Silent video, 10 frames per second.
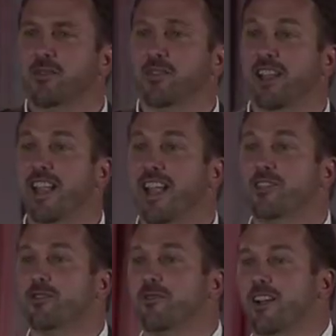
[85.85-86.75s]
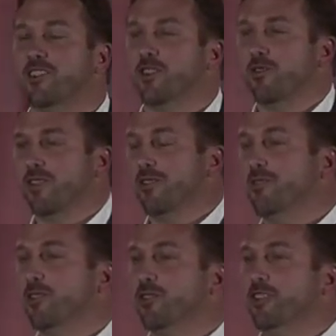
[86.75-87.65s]
when they hand their device over that
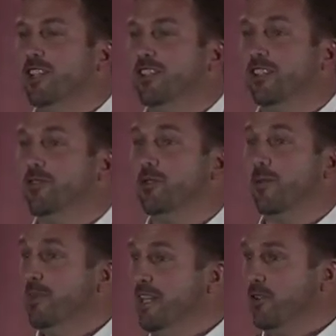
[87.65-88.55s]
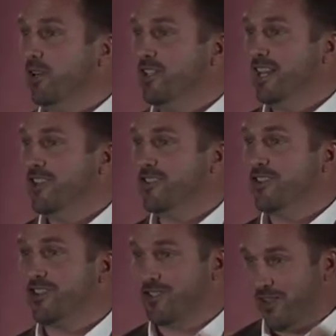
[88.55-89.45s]
feels the need to give you a mini orientation
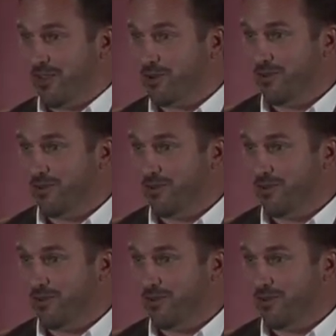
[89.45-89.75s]
session to their